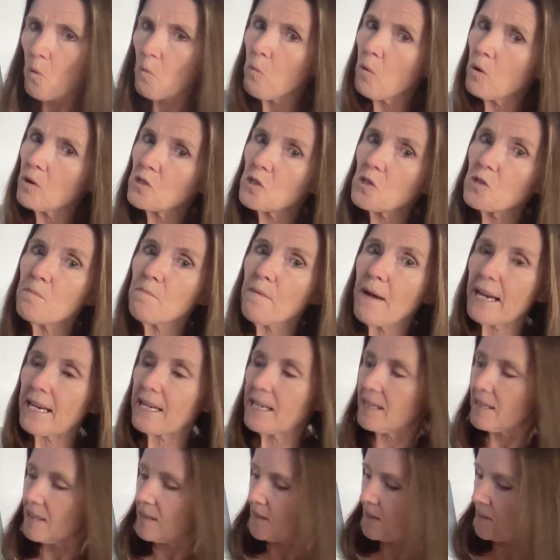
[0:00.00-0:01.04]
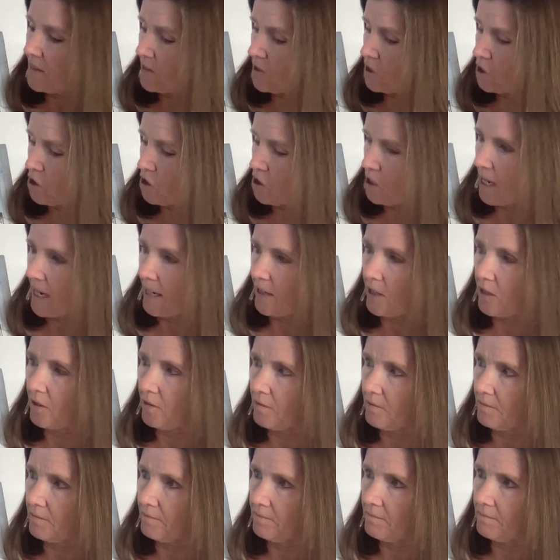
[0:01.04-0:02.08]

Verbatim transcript: What's making this shadow?